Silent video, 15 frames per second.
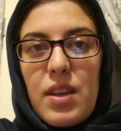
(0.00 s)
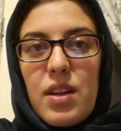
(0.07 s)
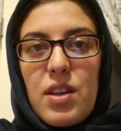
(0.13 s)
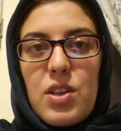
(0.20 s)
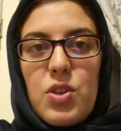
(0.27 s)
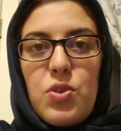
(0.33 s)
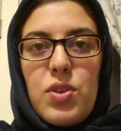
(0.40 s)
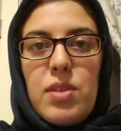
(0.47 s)
our
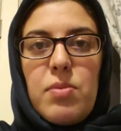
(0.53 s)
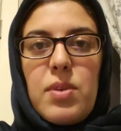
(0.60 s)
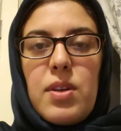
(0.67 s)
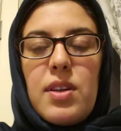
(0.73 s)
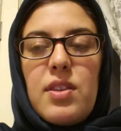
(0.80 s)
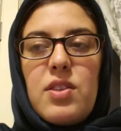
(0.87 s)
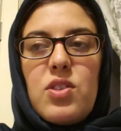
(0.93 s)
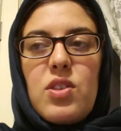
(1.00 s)
Sunni
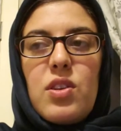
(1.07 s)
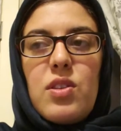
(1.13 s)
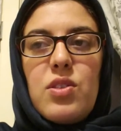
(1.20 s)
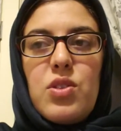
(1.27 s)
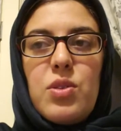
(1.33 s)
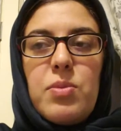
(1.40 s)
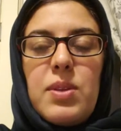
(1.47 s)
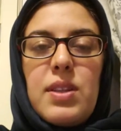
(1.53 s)
brothers
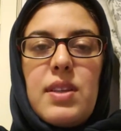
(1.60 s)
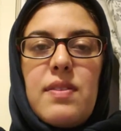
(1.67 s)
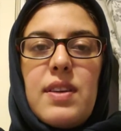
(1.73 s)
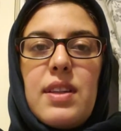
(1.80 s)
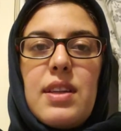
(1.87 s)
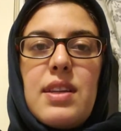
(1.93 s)
also believe in